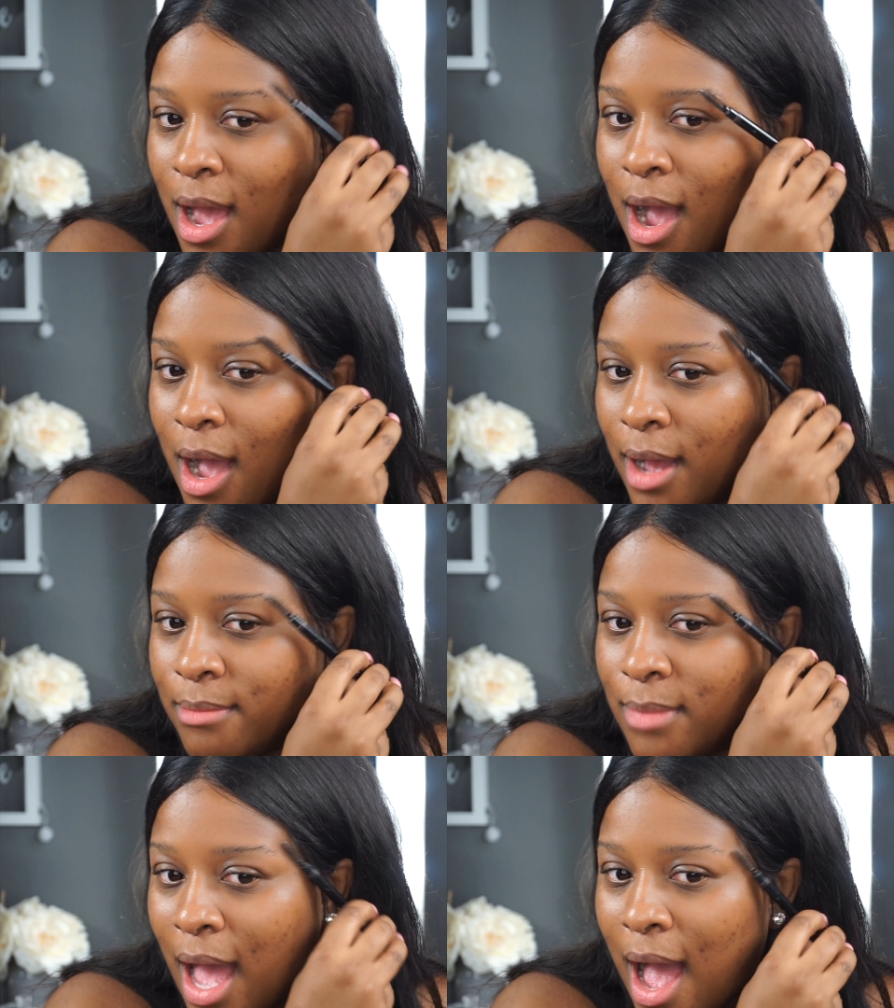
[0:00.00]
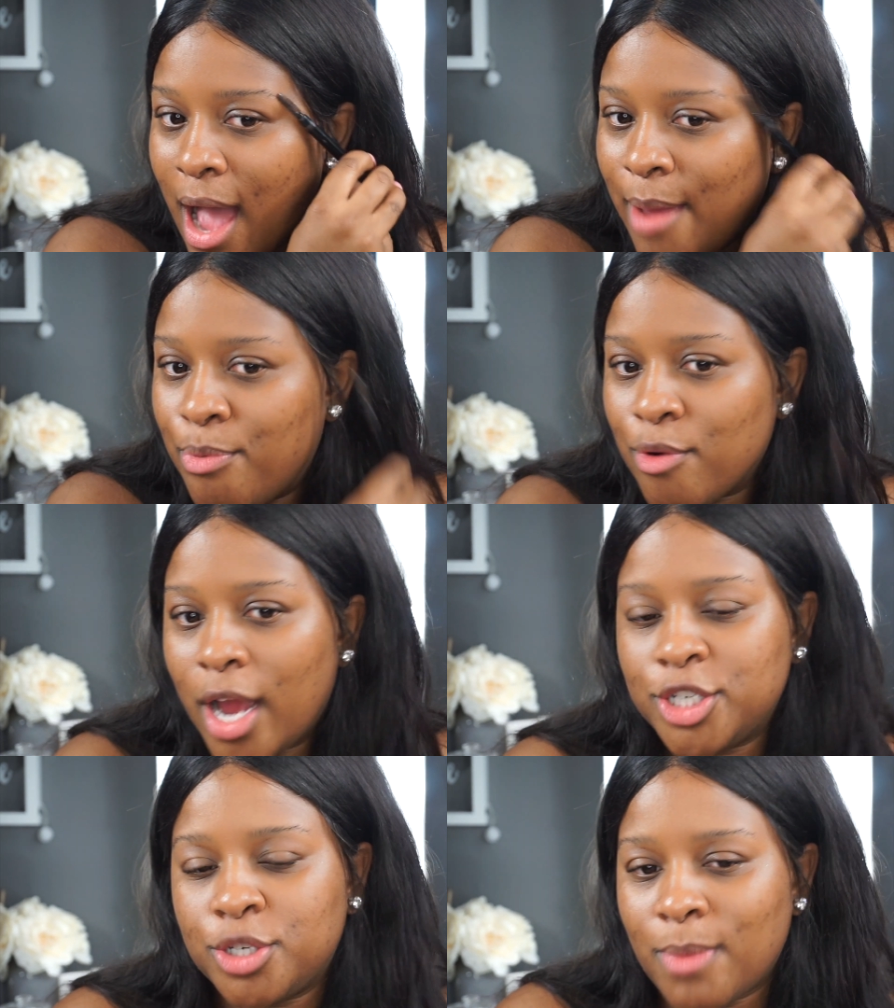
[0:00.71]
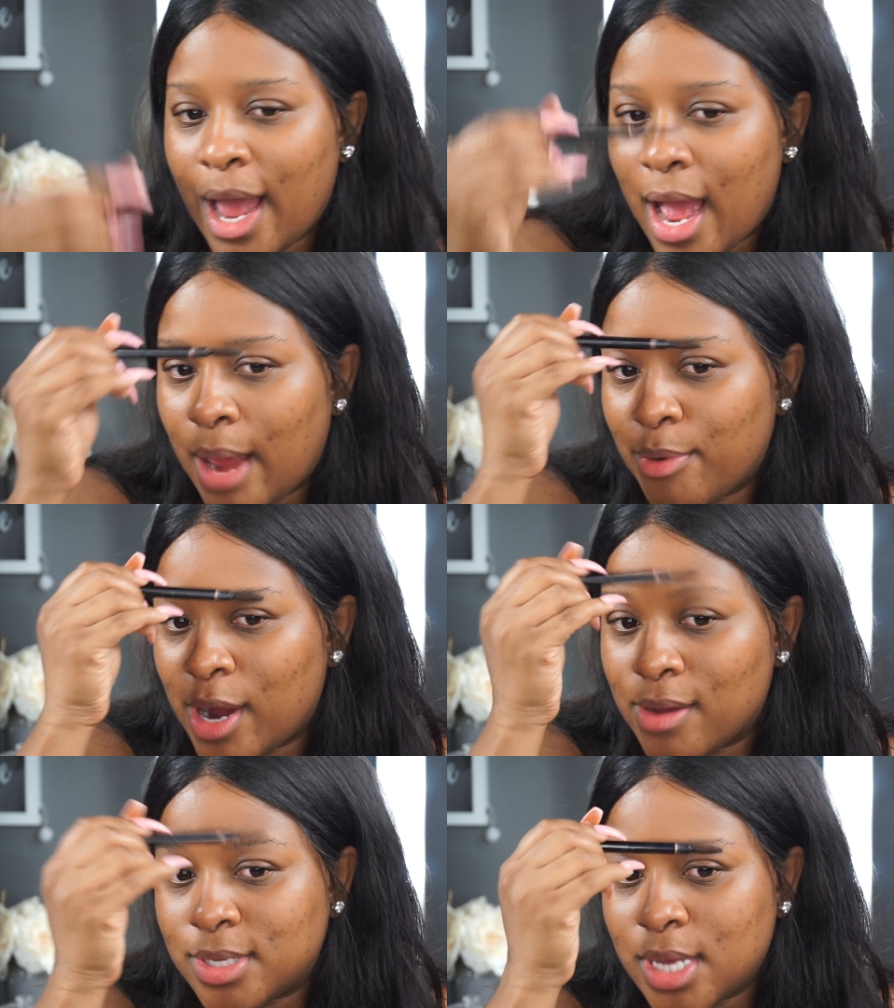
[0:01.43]
I brush my
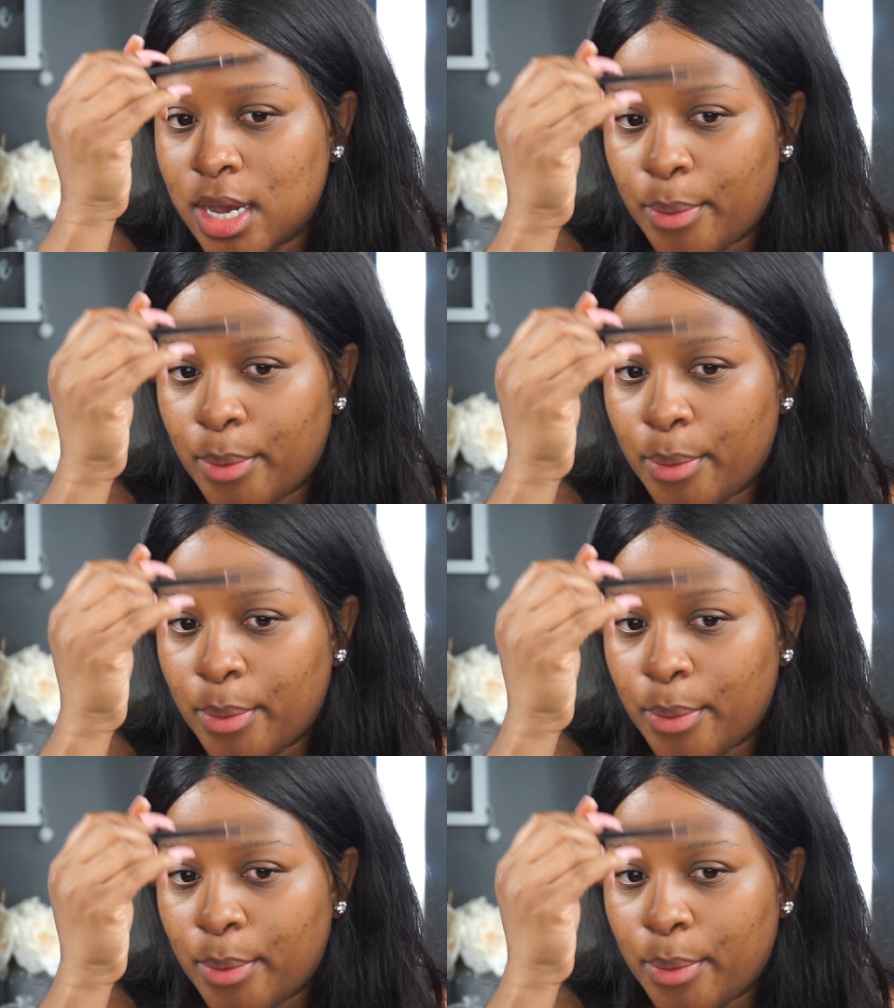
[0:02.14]
eyebrows